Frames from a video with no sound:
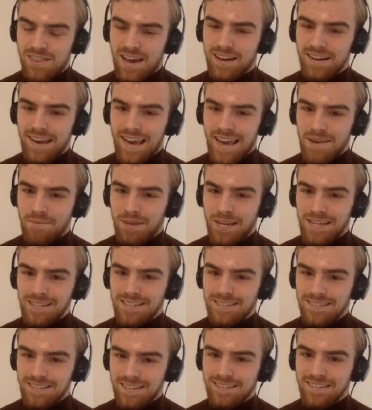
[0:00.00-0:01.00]
that game in
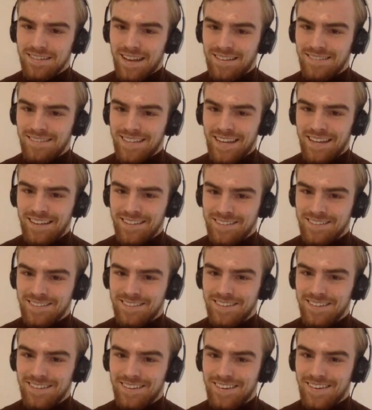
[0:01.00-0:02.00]
'86 against England,